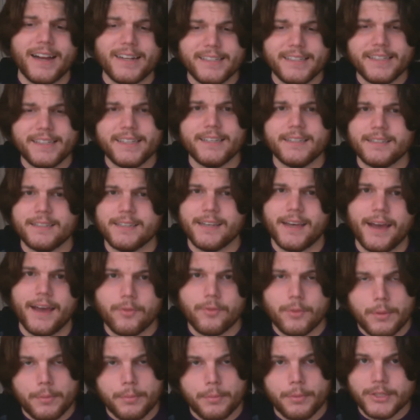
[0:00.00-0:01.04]
ideas that
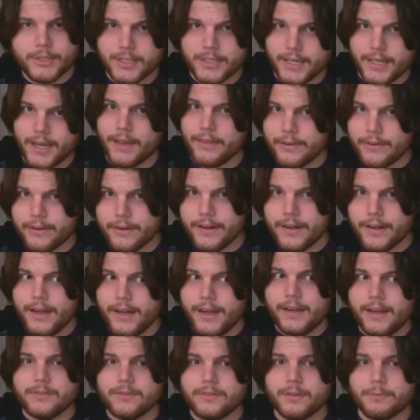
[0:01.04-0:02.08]
have to be put together
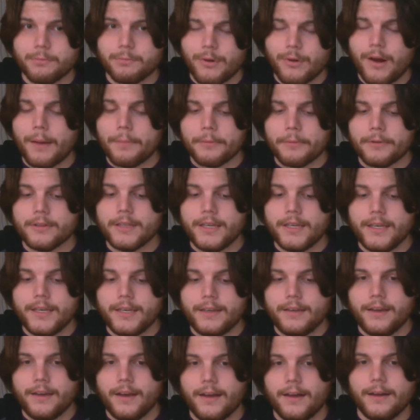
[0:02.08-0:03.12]
to
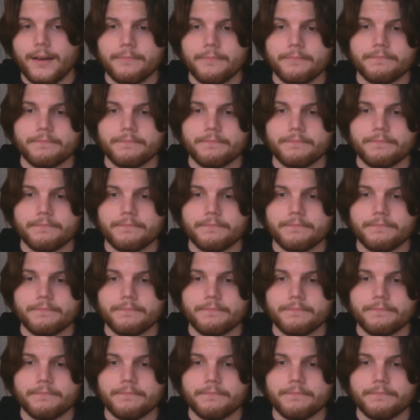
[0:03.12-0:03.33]
properly